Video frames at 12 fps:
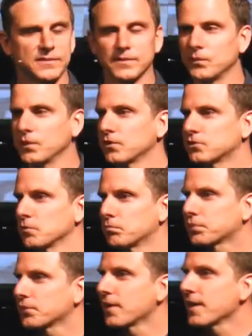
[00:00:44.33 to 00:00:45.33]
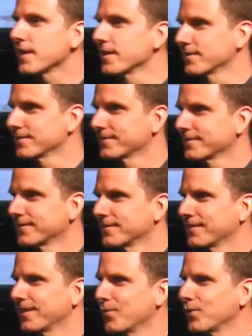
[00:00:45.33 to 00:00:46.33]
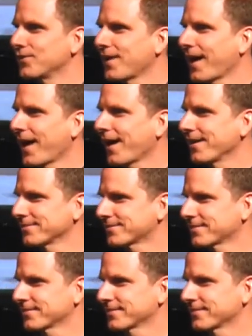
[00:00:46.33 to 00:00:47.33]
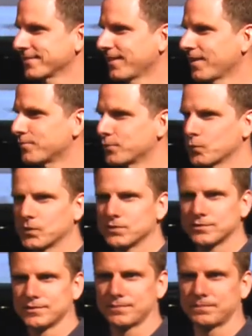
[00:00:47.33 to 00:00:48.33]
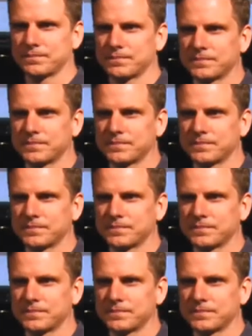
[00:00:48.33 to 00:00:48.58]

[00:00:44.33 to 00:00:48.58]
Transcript: We are to pray and we're to ask God for wisdom.